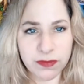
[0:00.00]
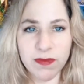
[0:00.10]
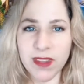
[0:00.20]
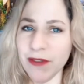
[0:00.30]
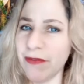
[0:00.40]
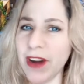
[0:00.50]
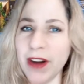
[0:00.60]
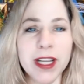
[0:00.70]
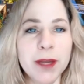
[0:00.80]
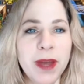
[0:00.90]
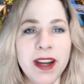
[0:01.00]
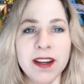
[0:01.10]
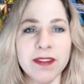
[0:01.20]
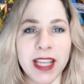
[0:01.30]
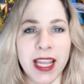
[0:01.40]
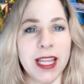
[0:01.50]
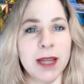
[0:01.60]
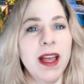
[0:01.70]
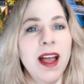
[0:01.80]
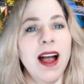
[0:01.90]
Very competitive game.
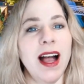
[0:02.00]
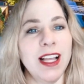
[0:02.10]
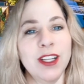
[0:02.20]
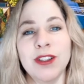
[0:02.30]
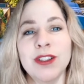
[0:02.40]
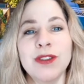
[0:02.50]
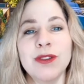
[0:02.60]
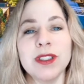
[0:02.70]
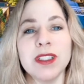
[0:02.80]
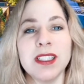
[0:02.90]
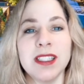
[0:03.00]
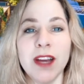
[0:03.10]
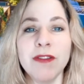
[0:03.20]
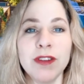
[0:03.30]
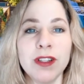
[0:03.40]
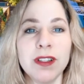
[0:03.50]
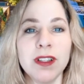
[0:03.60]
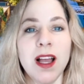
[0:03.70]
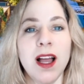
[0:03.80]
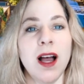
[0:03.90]
I know several
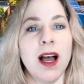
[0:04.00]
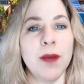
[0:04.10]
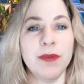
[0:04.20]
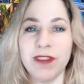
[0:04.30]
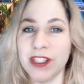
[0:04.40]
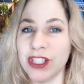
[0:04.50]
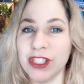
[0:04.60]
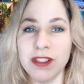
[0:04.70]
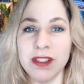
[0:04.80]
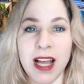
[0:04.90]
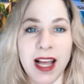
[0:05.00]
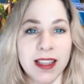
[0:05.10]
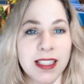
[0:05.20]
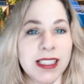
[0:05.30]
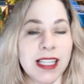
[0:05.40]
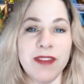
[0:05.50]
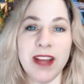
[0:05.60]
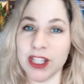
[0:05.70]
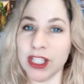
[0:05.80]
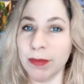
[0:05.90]
uh, professional athletes that have actually
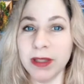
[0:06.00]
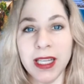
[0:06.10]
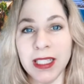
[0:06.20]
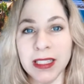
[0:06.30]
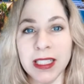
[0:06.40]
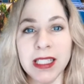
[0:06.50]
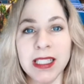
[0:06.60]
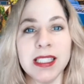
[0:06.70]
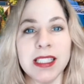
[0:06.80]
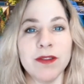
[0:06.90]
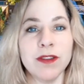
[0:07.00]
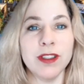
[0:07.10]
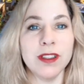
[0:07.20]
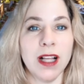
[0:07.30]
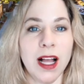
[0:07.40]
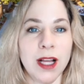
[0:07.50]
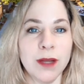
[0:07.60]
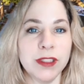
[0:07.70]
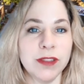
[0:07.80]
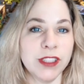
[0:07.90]
played in this. Several um,
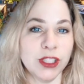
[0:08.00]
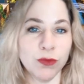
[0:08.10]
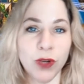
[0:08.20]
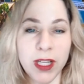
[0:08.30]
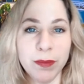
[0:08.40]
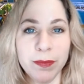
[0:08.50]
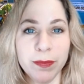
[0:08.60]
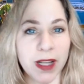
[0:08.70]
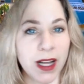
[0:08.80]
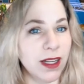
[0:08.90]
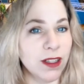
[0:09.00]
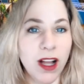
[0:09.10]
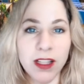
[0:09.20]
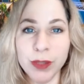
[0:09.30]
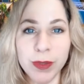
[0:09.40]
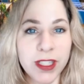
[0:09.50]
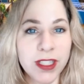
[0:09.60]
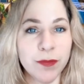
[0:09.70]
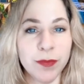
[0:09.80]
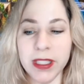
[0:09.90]
Division One uh, college players have
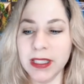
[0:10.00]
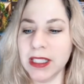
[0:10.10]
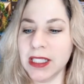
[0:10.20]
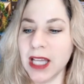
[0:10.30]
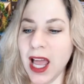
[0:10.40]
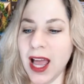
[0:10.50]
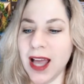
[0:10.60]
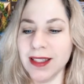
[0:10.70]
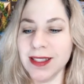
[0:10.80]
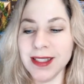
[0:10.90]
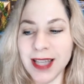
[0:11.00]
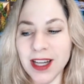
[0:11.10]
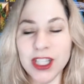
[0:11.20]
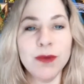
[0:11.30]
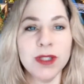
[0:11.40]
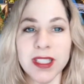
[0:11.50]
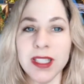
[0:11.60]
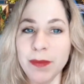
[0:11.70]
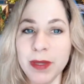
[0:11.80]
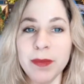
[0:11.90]
played in this, and this is actually where some
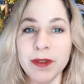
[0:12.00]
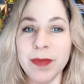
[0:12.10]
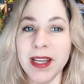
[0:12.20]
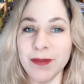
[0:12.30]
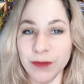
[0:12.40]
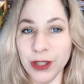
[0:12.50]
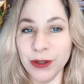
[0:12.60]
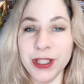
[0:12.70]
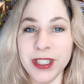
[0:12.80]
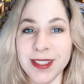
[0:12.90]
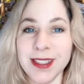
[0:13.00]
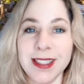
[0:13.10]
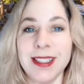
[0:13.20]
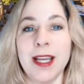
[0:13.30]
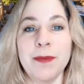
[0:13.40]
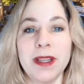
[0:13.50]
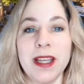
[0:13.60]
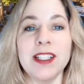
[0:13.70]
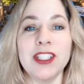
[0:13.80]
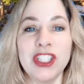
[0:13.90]
people have been recruited into the NBA
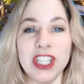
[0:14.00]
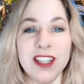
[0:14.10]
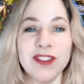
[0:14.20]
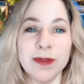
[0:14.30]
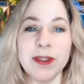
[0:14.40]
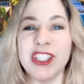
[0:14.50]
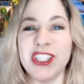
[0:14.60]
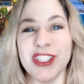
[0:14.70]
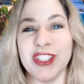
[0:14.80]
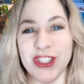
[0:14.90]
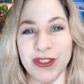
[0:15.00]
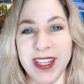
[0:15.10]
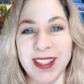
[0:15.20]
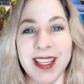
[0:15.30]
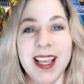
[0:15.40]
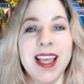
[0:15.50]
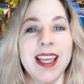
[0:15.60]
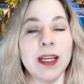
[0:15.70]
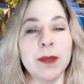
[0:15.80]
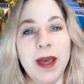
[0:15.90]
just from the sheer strength and
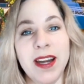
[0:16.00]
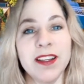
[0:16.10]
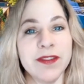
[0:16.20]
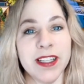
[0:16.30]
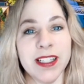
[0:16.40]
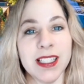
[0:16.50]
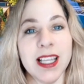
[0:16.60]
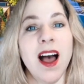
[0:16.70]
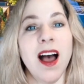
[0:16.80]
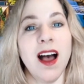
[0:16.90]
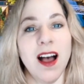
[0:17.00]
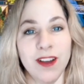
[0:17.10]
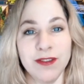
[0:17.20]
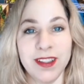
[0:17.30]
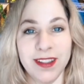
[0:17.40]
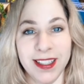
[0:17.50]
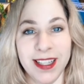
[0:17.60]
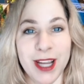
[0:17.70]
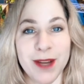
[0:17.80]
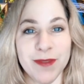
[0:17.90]
competitiveness of the game
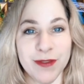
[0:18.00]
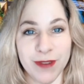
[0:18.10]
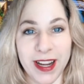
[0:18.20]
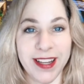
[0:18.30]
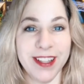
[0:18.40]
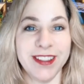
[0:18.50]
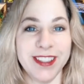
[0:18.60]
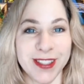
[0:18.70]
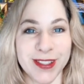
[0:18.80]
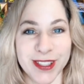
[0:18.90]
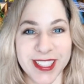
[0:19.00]
right here at these courts.